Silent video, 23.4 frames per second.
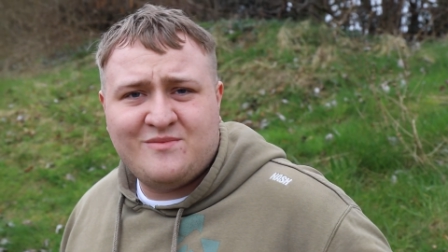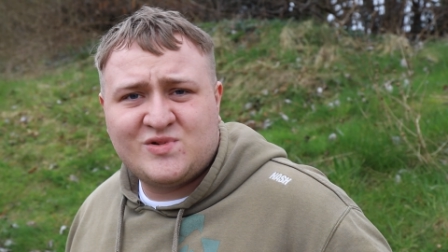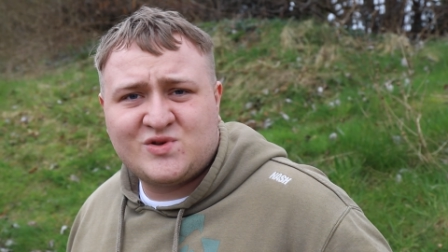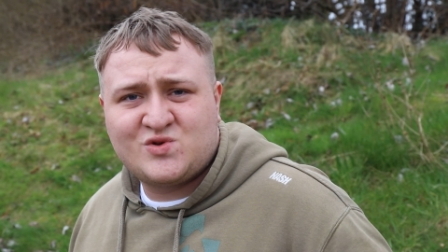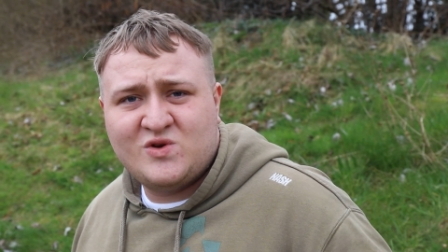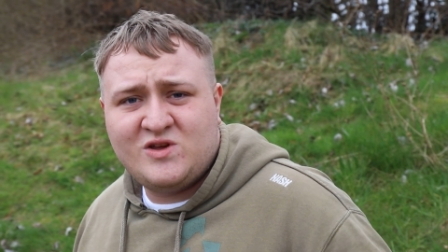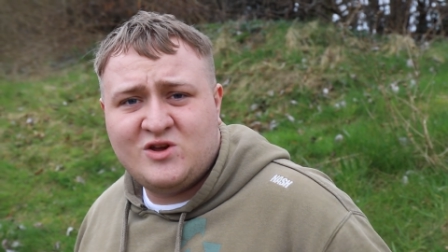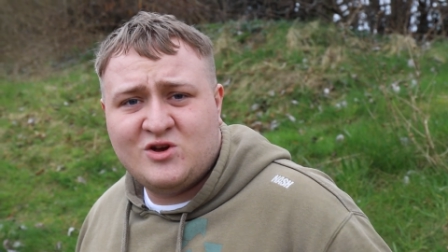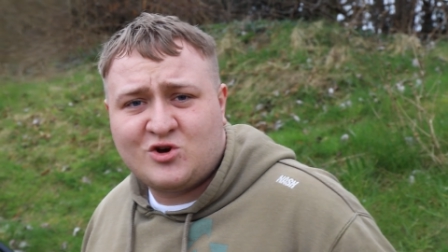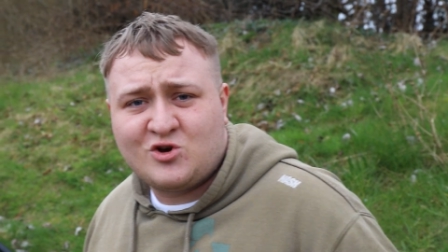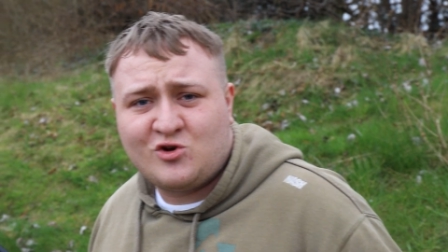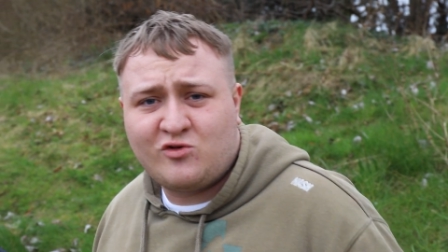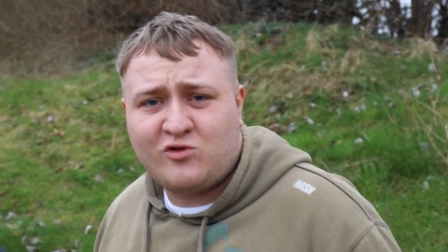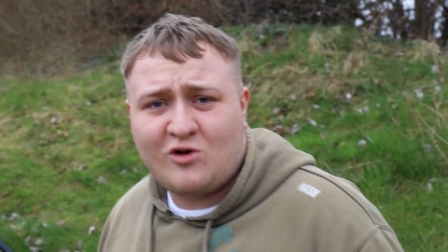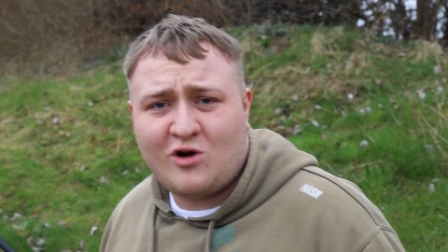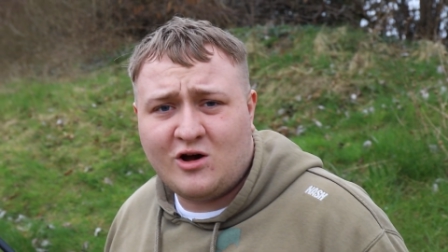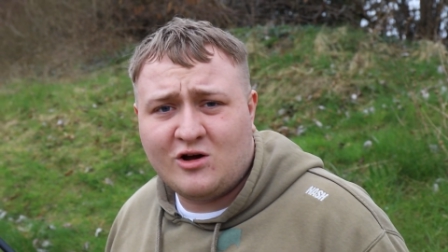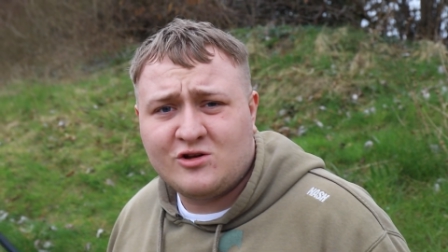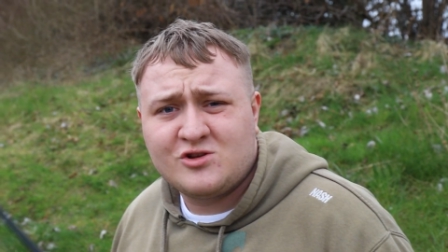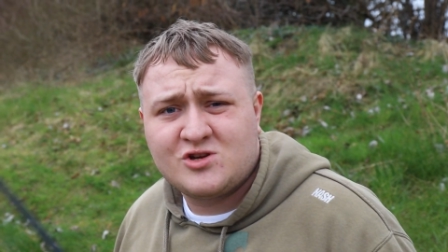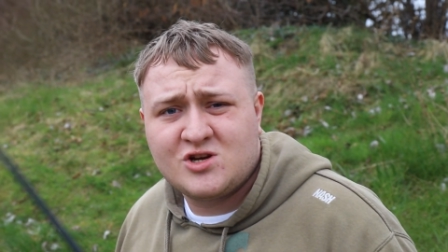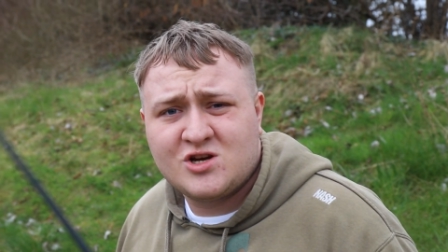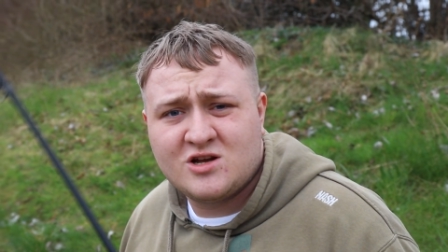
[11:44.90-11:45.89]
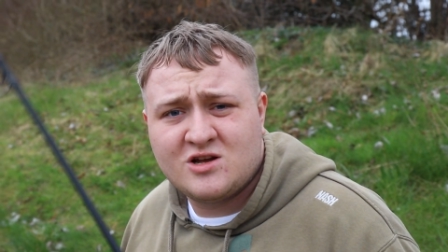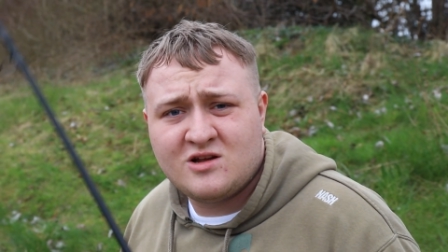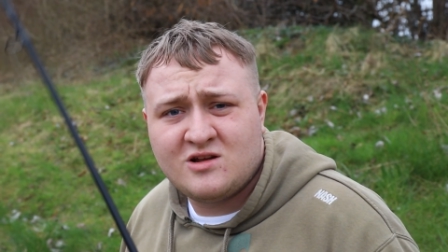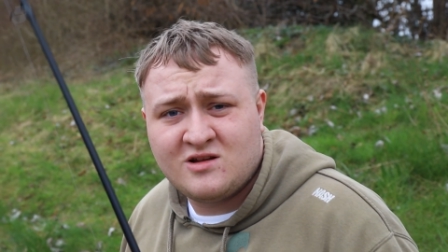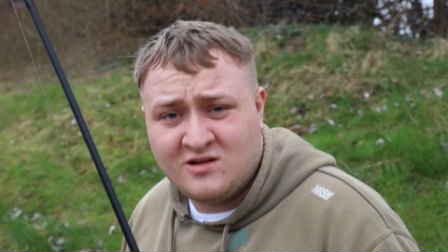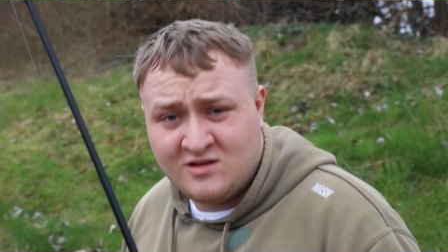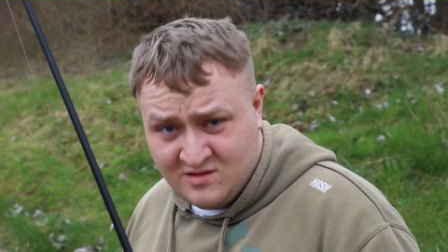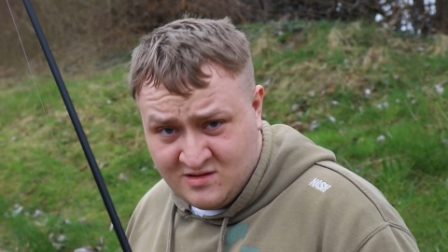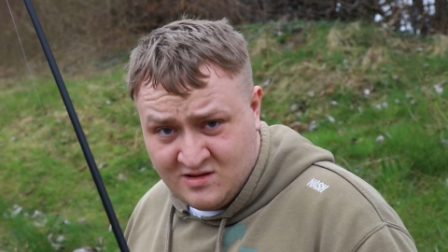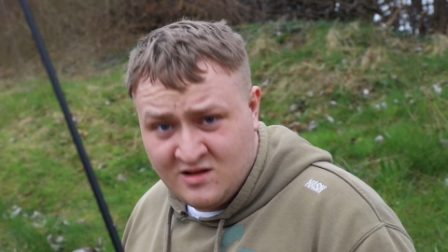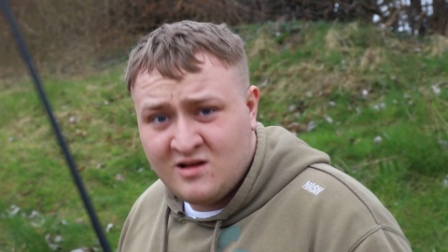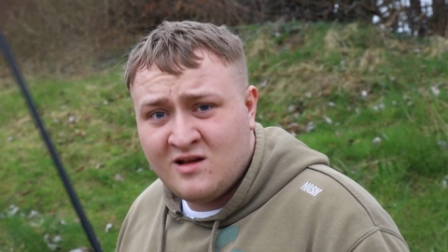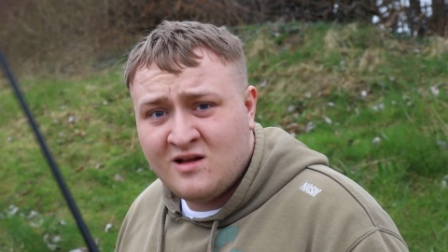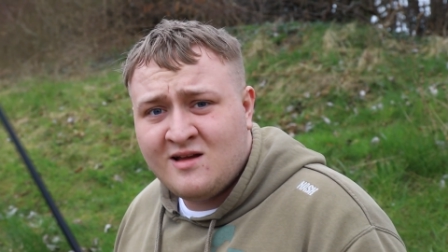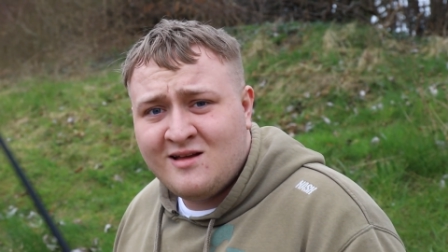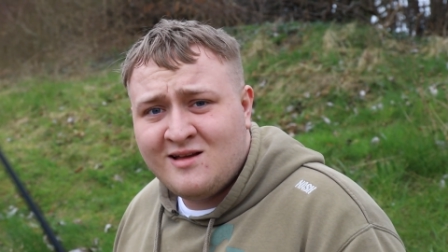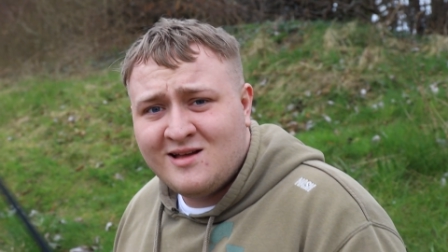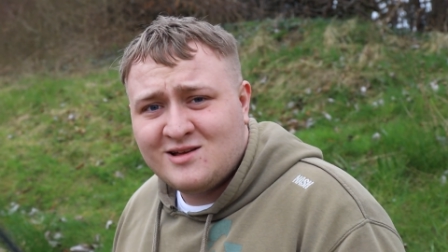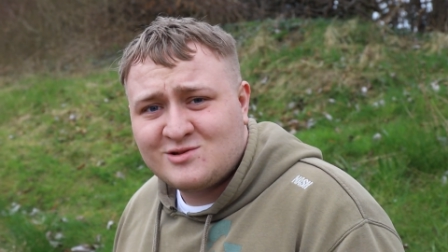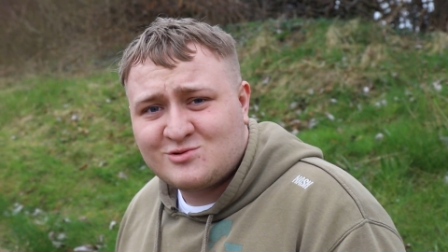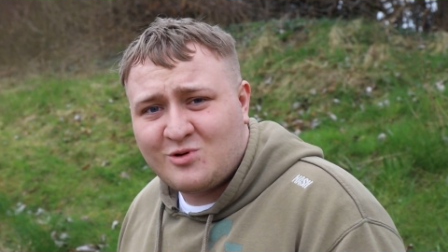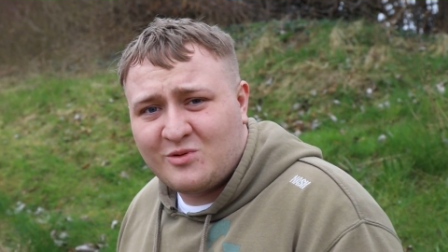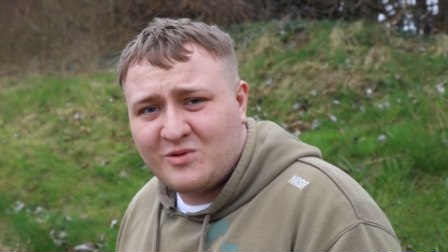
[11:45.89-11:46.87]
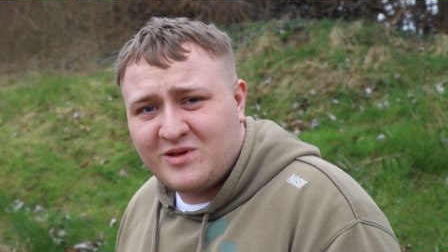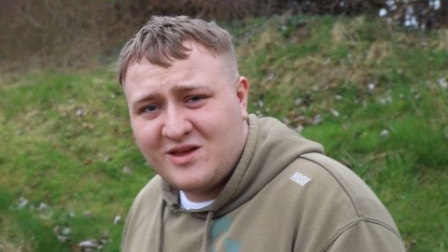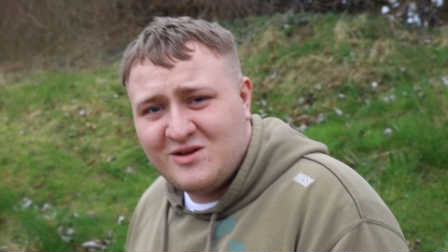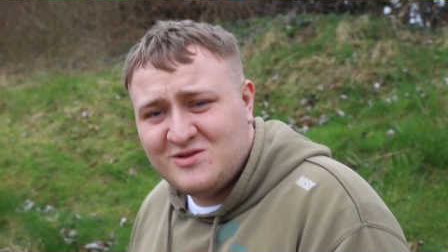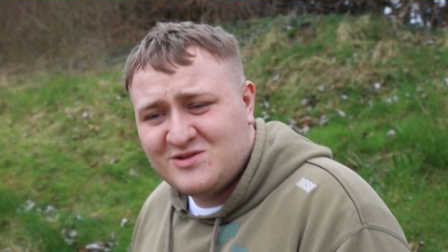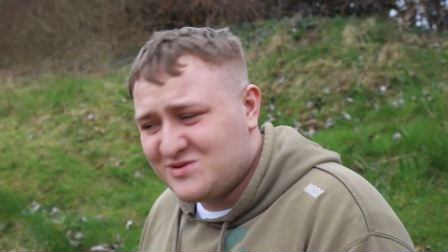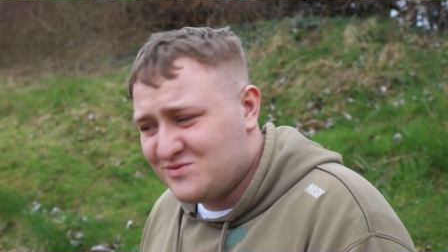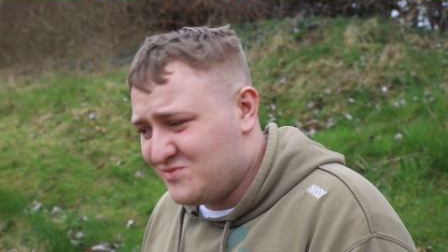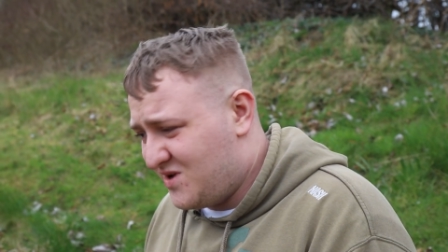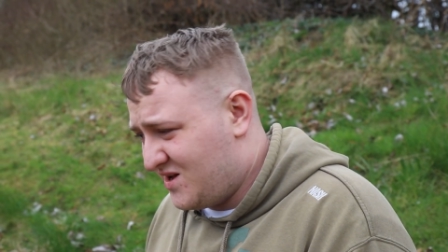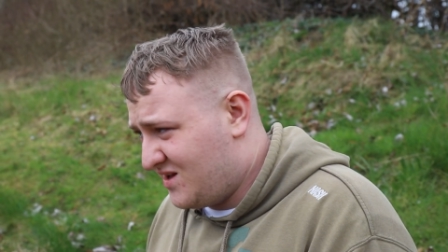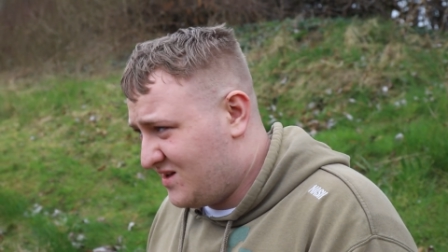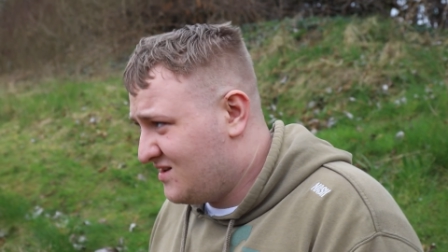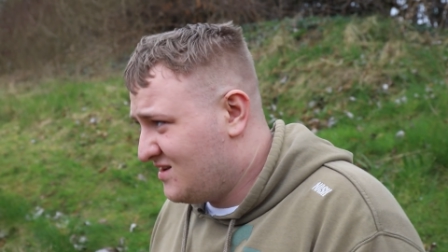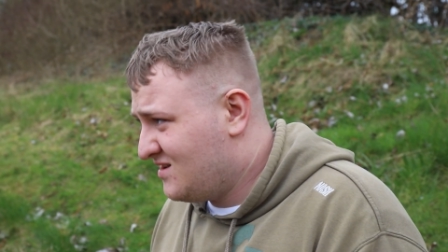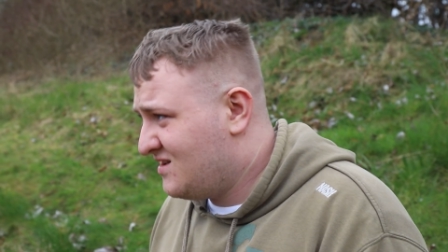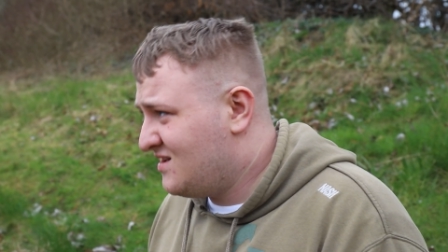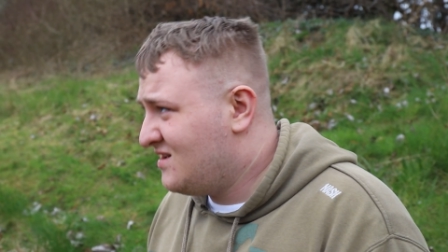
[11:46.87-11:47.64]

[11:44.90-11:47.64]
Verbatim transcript: in between your crotch, that's what we're using, mate.